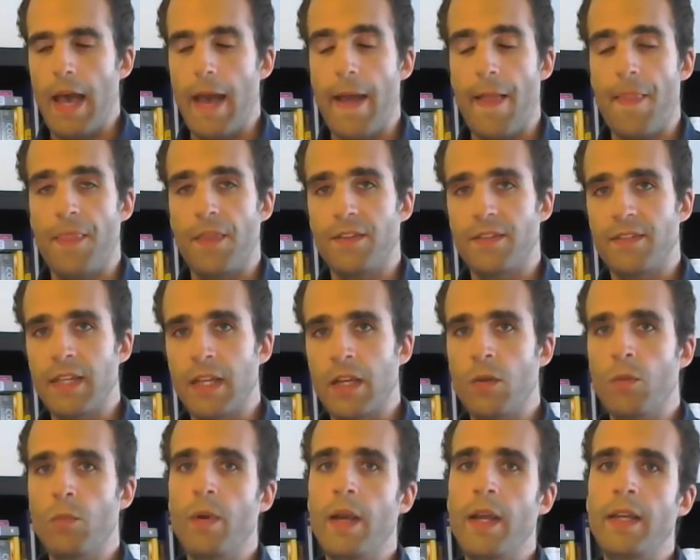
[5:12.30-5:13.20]
And the
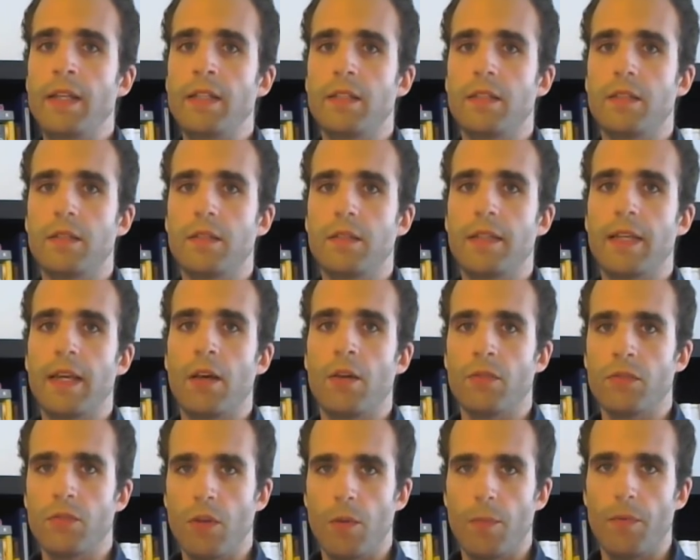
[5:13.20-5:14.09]
second way to get
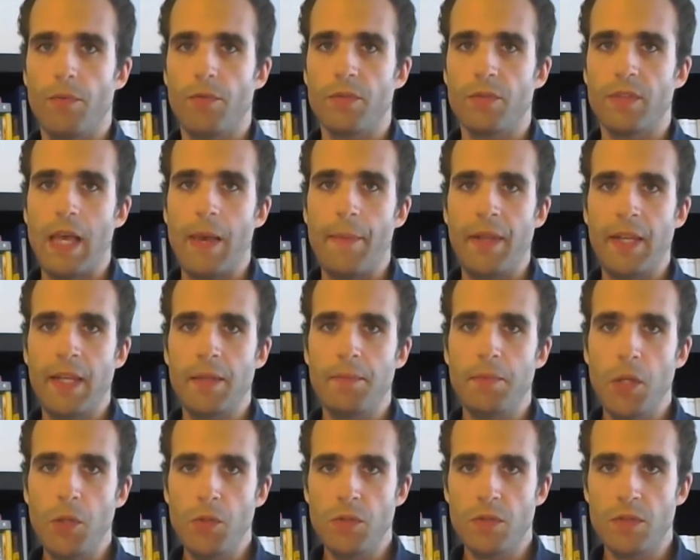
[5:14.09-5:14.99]
on top of what's happening
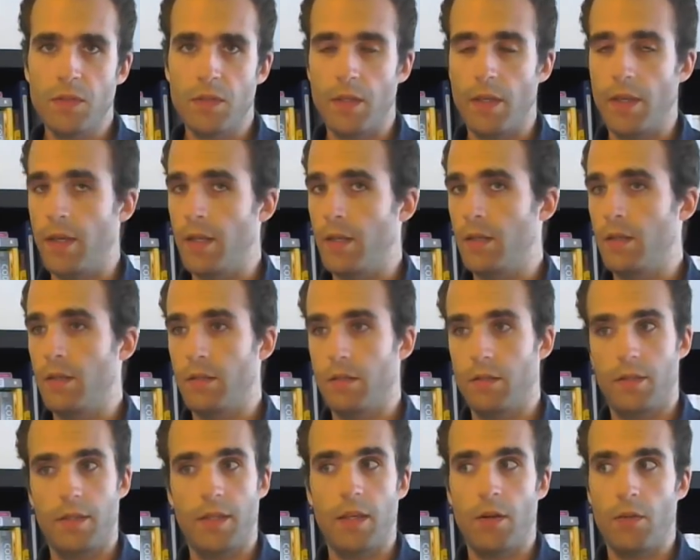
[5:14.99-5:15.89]
in Boost
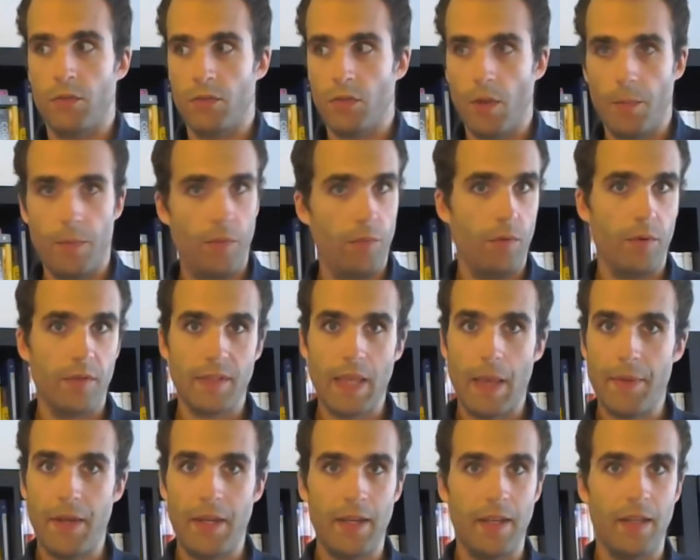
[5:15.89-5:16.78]
and get on top of what's
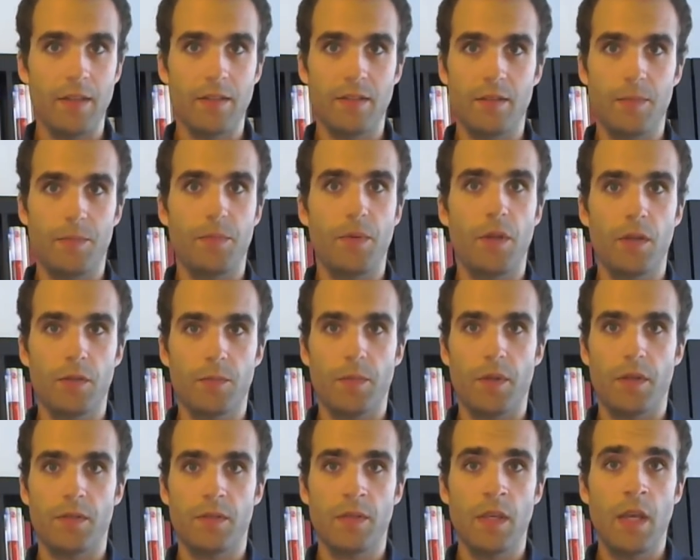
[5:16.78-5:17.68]
happening in the C++
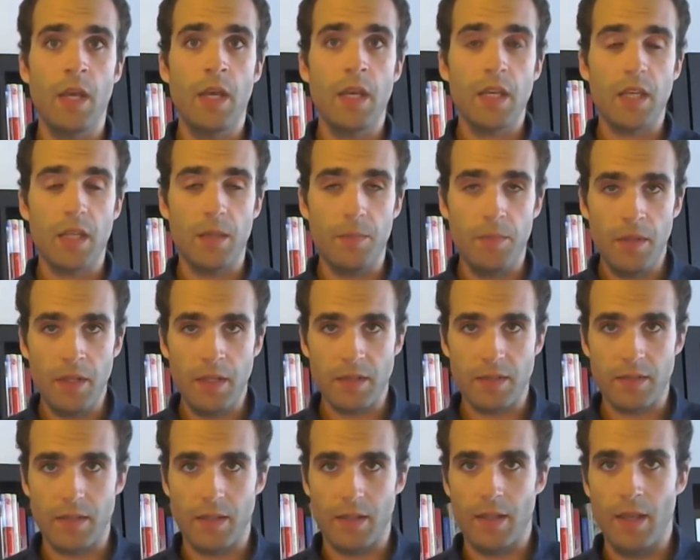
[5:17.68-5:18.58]

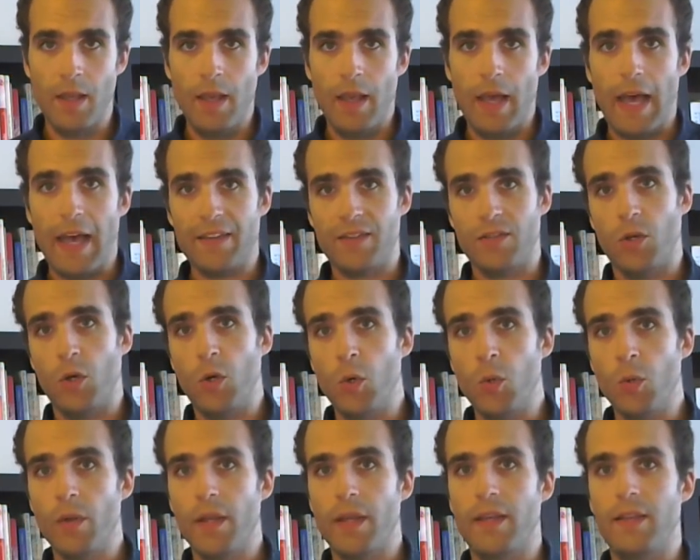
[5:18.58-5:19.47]
community as a
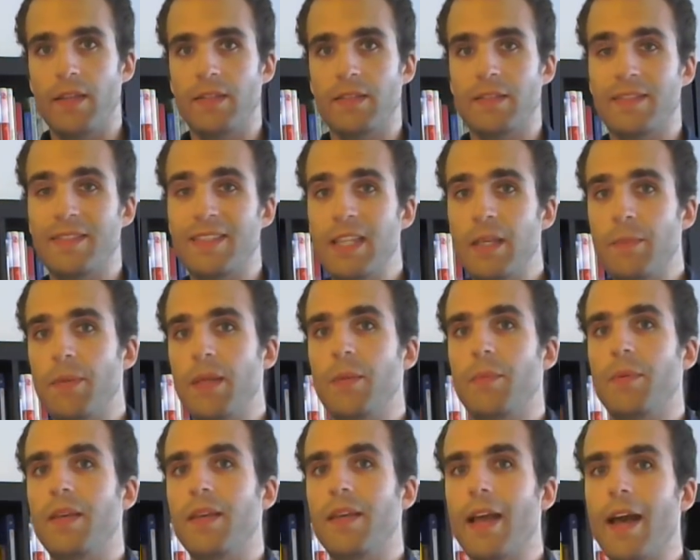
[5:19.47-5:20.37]
whole is
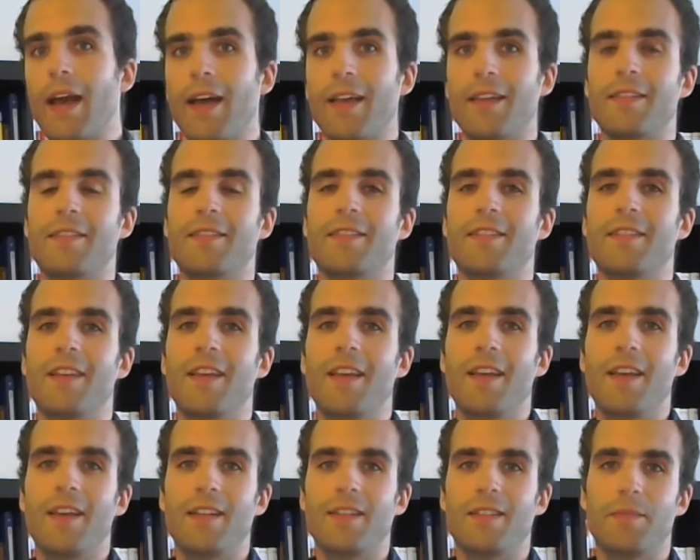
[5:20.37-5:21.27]
CPPcast.
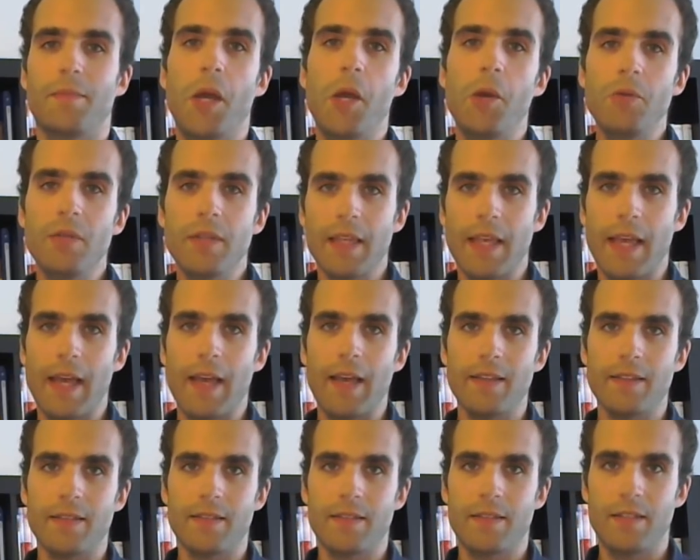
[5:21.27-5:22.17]
It's a
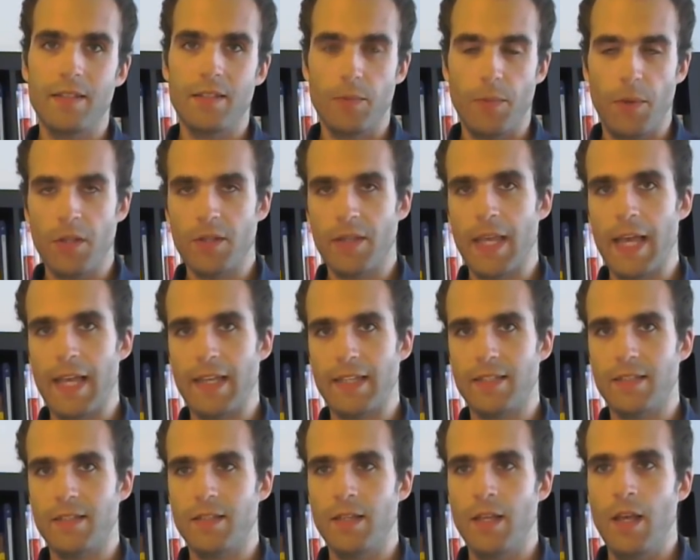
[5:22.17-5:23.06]
podcast. It's a
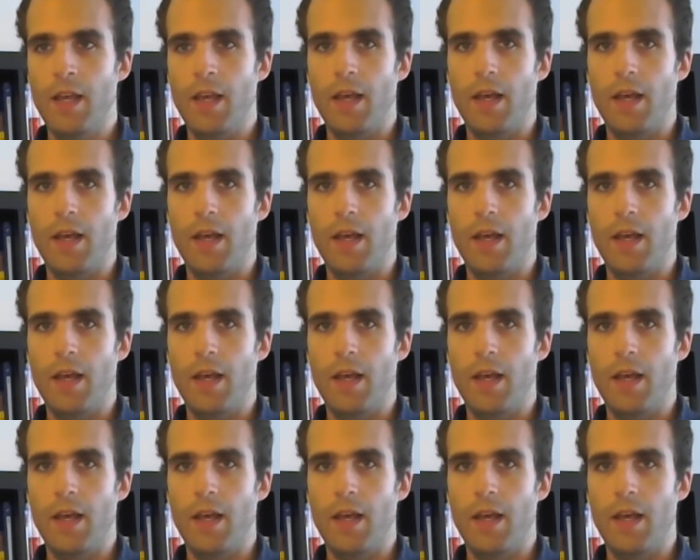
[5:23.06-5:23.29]
podcast